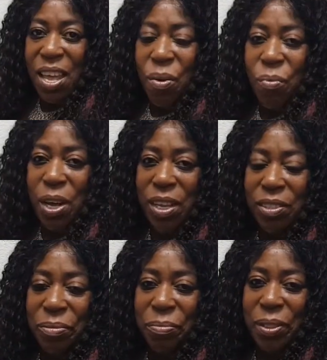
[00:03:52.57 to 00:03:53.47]
Well,
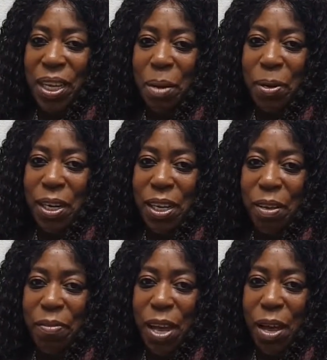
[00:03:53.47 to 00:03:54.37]
I'm gonna
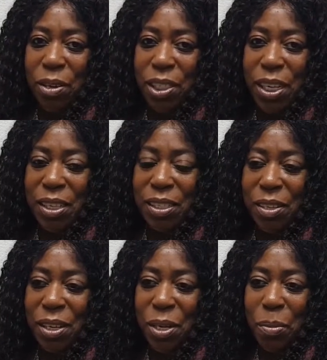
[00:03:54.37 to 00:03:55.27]
give y'all just a
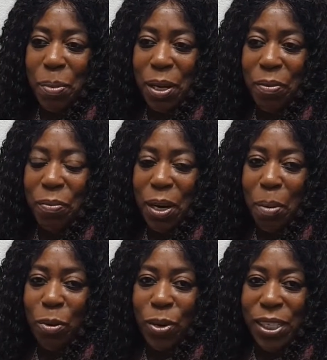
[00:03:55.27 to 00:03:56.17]
little bit of what I'm
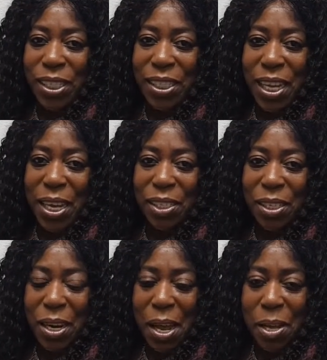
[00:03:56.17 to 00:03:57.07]
going to sing
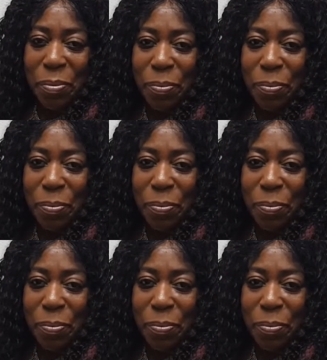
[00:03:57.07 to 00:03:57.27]
tonight.